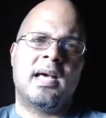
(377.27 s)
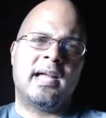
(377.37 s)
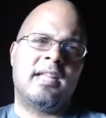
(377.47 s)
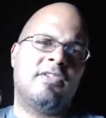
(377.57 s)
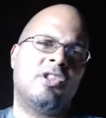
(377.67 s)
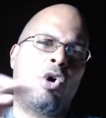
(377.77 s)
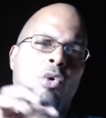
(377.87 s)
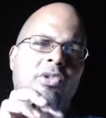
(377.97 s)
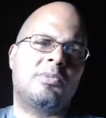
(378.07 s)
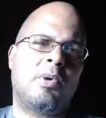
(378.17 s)
I live in the
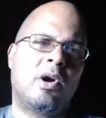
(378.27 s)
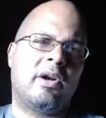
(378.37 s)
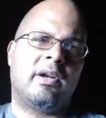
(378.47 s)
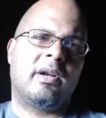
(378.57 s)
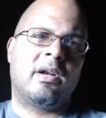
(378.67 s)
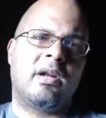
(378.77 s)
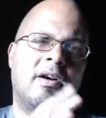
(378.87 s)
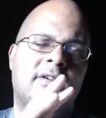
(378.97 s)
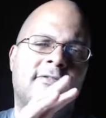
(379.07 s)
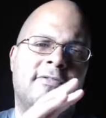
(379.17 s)
oldest part
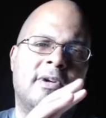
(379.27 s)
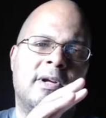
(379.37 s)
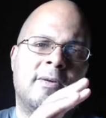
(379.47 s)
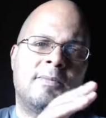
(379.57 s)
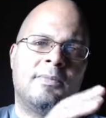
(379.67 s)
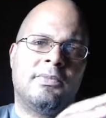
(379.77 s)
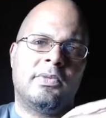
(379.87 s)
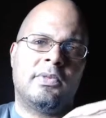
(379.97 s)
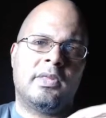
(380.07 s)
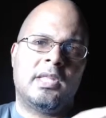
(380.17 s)

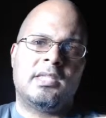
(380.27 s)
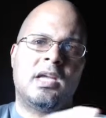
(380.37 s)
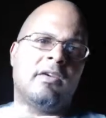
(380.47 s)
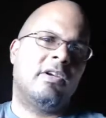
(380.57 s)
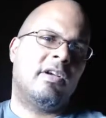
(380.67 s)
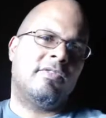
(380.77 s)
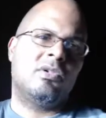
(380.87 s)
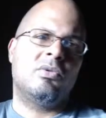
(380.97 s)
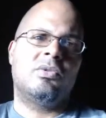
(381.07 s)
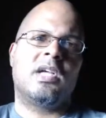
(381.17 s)
of this area of
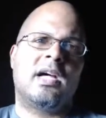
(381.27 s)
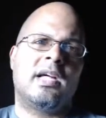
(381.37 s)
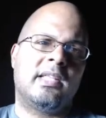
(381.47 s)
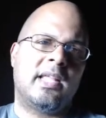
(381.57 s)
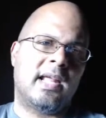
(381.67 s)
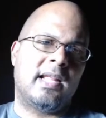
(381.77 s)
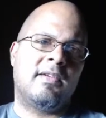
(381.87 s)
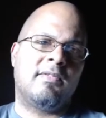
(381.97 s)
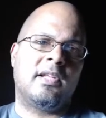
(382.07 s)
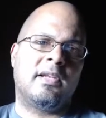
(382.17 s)
Tucson that I
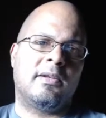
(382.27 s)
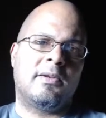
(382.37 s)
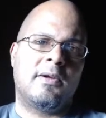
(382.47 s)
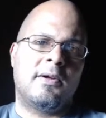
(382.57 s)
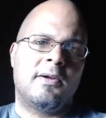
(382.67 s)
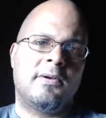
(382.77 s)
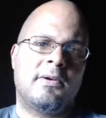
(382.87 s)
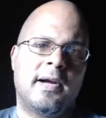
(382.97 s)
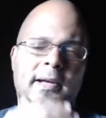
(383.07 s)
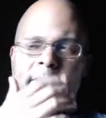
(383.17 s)
live in,
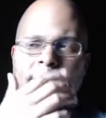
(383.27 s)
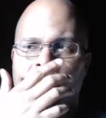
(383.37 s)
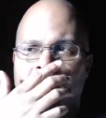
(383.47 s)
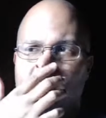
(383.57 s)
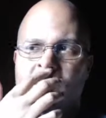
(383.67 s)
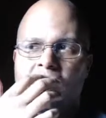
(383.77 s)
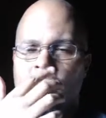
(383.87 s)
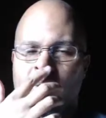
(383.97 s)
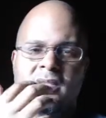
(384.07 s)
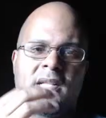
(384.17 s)
right?
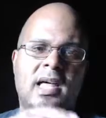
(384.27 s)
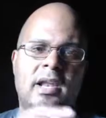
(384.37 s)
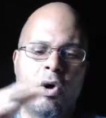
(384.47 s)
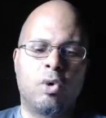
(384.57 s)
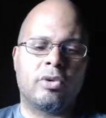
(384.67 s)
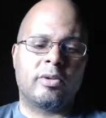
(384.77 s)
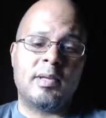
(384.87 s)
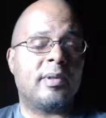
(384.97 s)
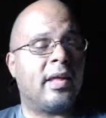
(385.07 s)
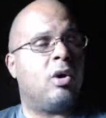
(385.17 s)
So there's a lot of older
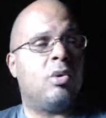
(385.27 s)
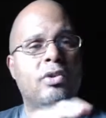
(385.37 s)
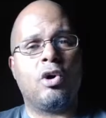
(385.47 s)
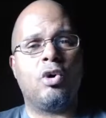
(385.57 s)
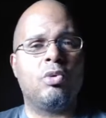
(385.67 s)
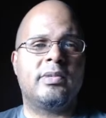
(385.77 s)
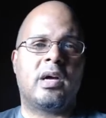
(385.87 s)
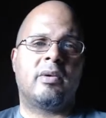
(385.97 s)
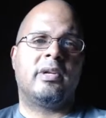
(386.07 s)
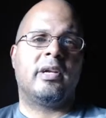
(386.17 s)
people that own the homes
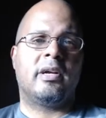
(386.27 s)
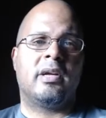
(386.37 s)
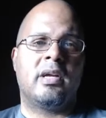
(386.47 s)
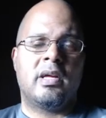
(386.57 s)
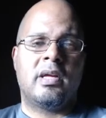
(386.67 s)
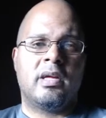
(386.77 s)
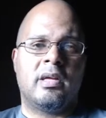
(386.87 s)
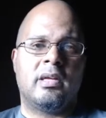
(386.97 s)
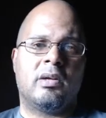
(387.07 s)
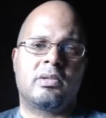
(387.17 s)
out here,
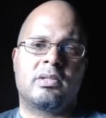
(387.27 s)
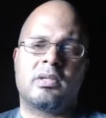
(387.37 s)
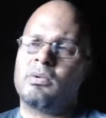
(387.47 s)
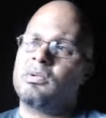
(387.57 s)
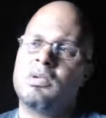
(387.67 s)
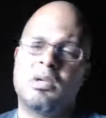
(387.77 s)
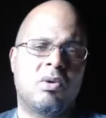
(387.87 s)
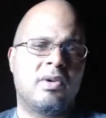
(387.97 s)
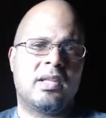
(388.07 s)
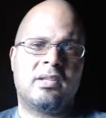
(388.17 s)
you know, so you can
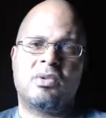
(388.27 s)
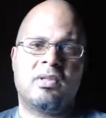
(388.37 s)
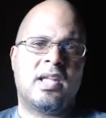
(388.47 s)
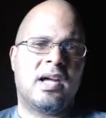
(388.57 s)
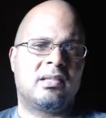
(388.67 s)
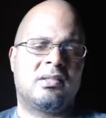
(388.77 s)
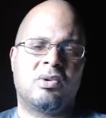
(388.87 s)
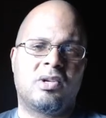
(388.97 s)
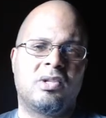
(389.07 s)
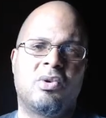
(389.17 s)
go knock
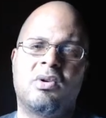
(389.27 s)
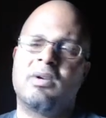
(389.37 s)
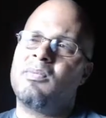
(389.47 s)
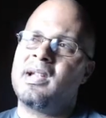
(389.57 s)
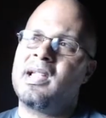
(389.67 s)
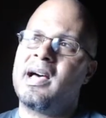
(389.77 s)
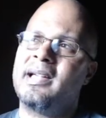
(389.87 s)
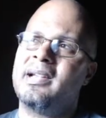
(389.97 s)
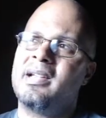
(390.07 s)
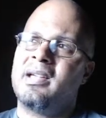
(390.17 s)
door to door and
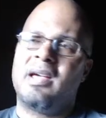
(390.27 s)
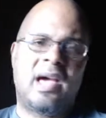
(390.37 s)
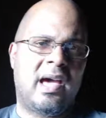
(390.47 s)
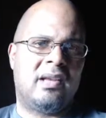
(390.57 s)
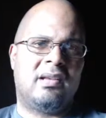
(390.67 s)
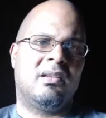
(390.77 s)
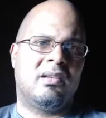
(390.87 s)
whatnot and